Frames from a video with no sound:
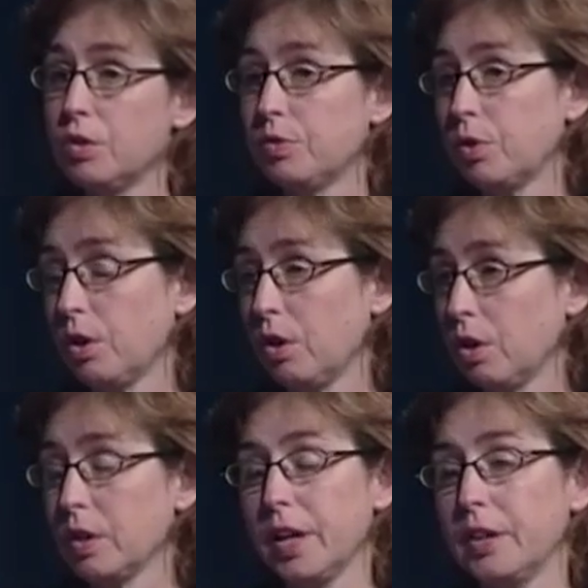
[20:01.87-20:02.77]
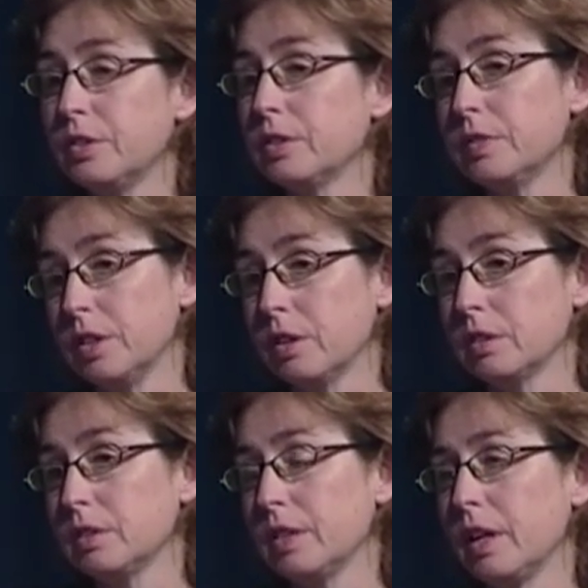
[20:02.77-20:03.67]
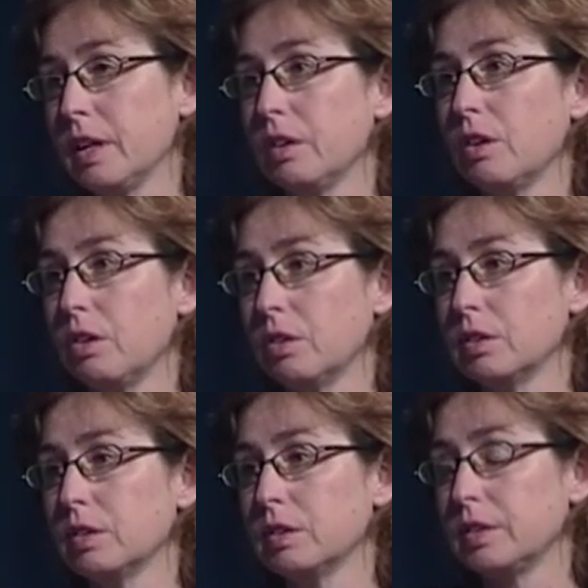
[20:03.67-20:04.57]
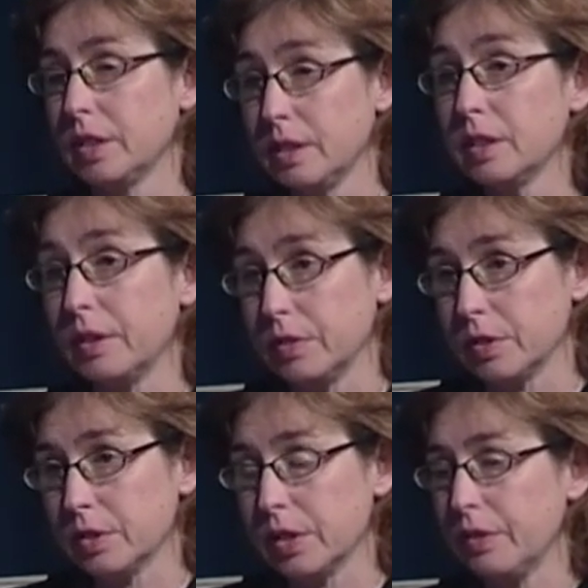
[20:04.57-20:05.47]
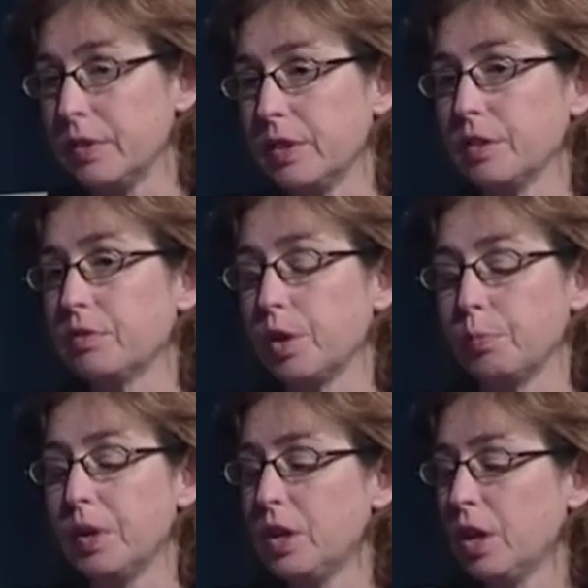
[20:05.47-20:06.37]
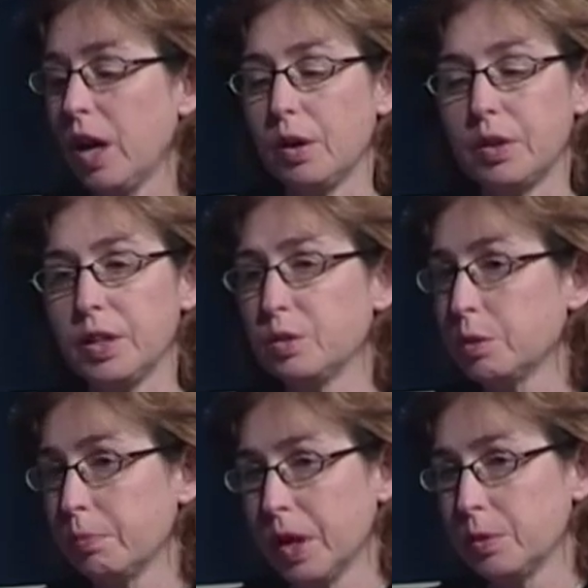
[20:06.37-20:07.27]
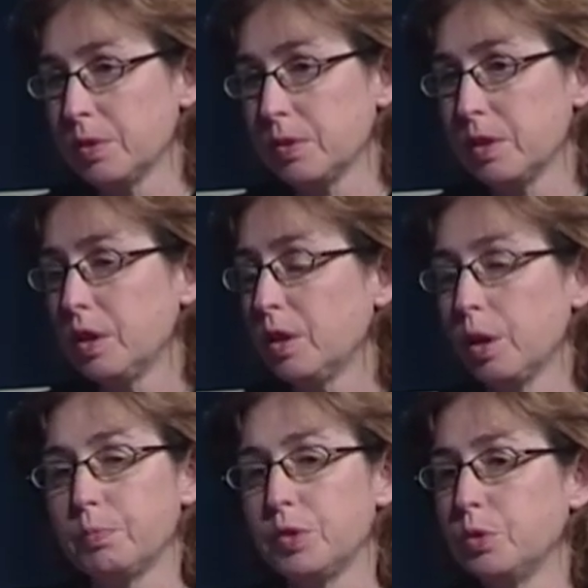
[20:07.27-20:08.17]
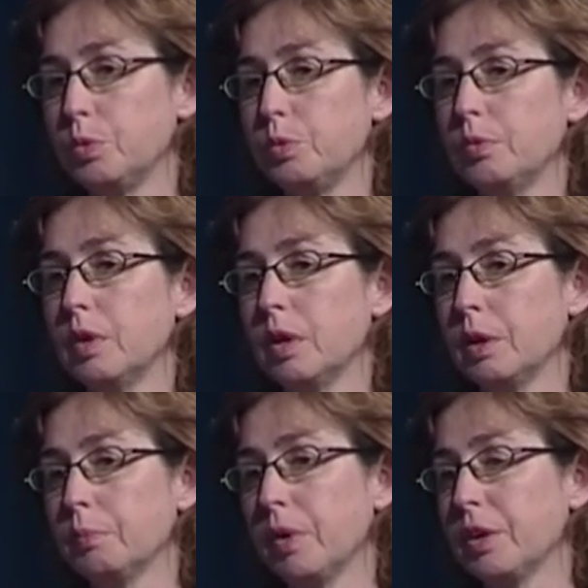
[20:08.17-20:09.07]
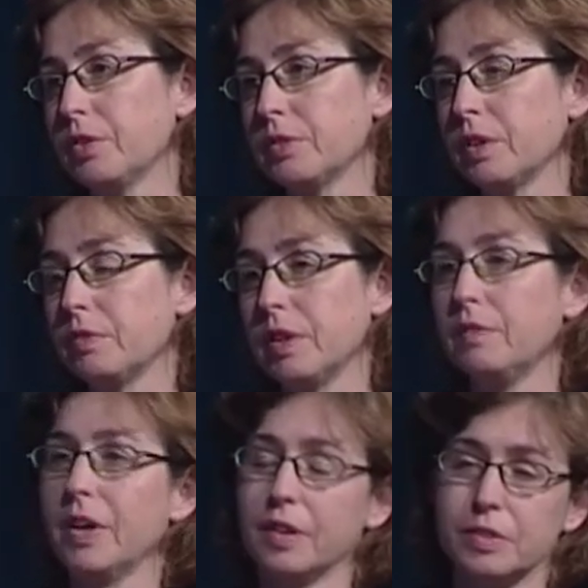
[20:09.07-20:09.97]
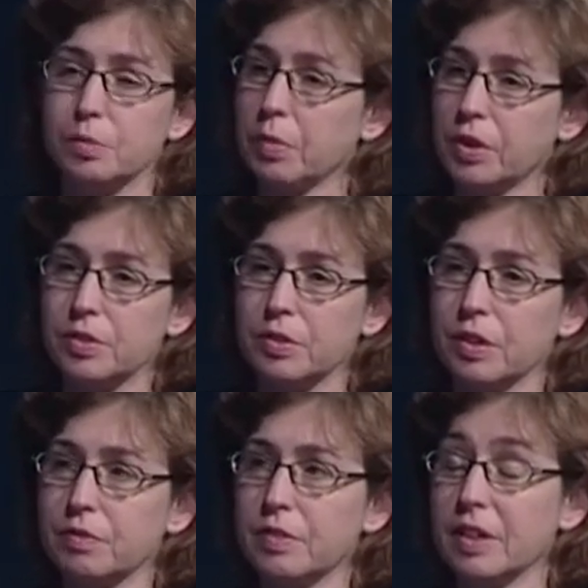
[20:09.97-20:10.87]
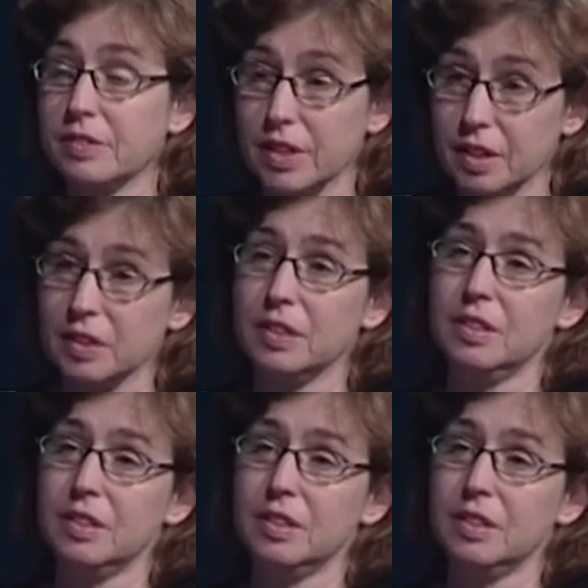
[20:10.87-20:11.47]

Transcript: for all ages of adults and all skill levels, everything from how to use a mouse up to advanced Microsoft Excel.